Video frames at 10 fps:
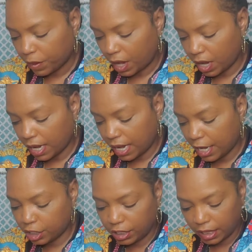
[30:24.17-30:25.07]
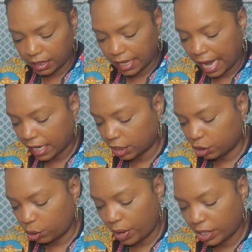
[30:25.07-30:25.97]
Again, TikTok is a
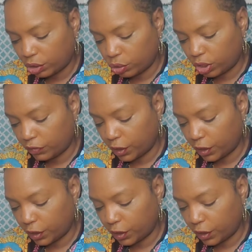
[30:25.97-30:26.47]
great source